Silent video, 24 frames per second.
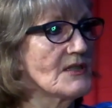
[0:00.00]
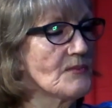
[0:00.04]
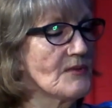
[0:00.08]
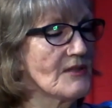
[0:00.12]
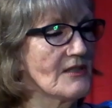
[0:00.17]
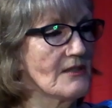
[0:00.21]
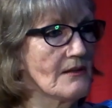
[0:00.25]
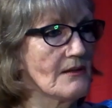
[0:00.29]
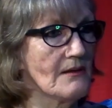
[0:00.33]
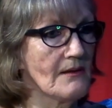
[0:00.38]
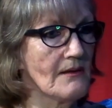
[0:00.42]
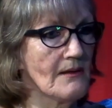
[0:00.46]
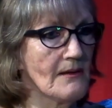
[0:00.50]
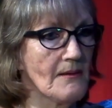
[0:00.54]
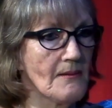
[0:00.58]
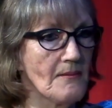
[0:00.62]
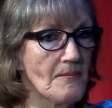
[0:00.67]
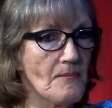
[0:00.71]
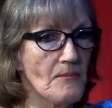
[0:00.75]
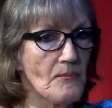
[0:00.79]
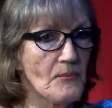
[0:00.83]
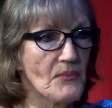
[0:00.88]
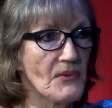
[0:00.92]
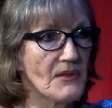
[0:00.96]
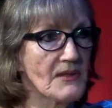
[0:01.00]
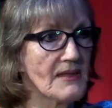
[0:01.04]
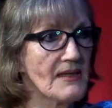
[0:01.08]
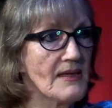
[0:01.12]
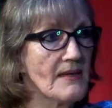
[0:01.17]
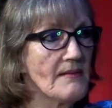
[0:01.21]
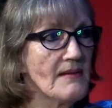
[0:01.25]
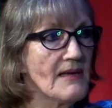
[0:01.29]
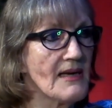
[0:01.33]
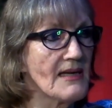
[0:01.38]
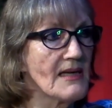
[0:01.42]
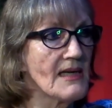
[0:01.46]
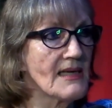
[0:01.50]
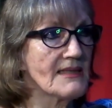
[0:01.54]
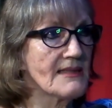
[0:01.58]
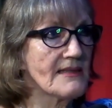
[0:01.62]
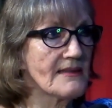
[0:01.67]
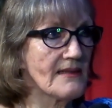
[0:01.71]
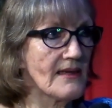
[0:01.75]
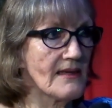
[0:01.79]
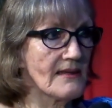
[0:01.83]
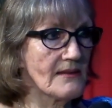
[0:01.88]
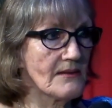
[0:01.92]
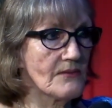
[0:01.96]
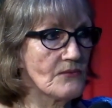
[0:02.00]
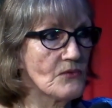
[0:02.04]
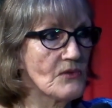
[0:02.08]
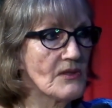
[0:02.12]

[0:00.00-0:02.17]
But then they started